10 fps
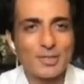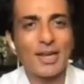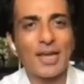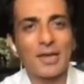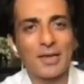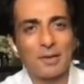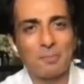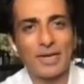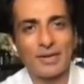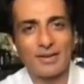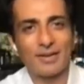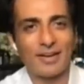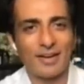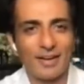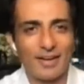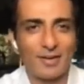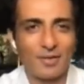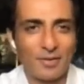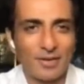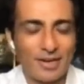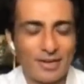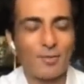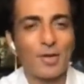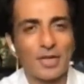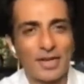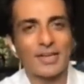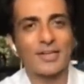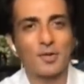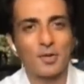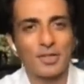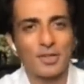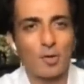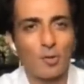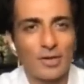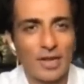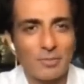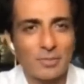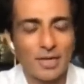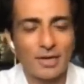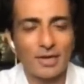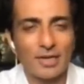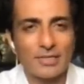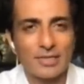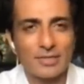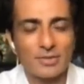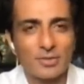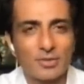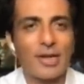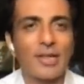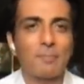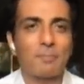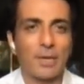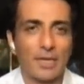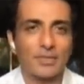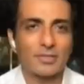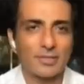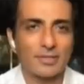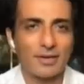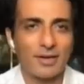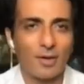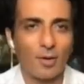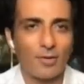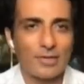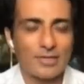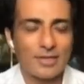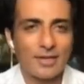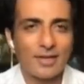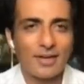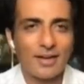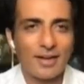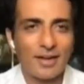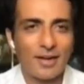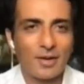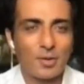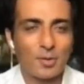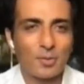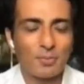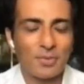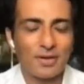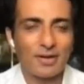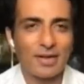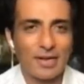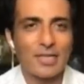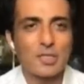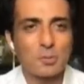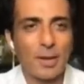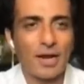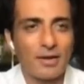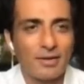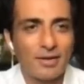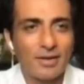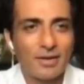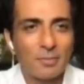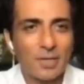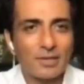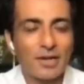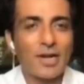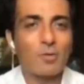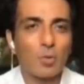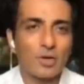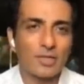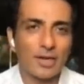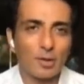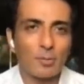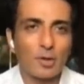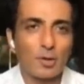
till I met, till we connected during the COVID times, and it's really a pleasure, sir. Always, getting inspired by the great work that you have